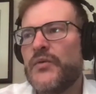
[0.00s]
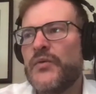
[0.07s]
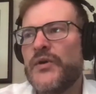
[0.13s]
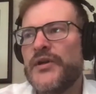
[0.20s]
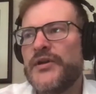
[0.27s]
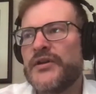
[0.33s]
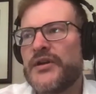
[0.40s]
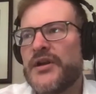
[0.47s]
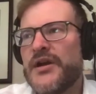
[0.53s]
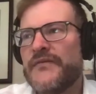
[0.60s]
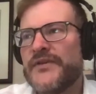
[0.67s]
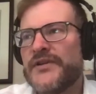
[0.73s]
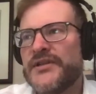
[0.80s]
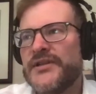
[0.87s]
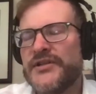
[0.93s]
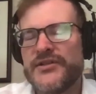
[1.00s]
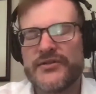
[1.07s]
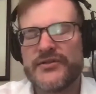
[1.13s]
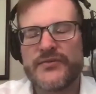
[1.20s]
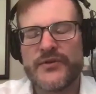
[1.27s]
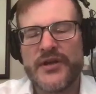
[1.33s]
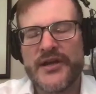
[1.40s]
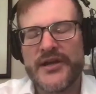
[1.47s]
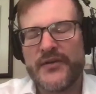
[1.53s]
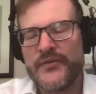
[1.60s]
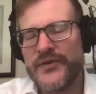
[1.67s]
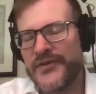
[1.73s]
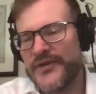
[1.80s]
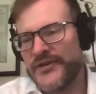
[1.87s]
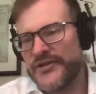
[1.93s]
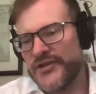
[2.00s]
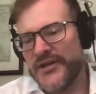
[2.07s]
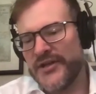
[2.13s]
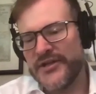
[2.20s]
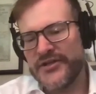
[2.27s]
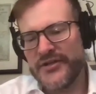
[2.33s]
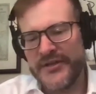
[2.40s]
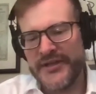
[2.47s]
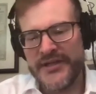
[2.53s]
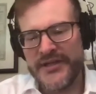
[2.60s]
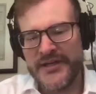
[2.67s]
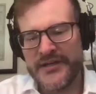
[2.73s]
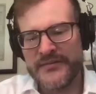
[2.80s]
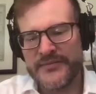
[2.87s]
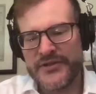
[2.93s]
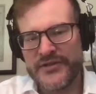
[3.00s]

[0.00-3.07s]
what your conversations were like with the judge leading up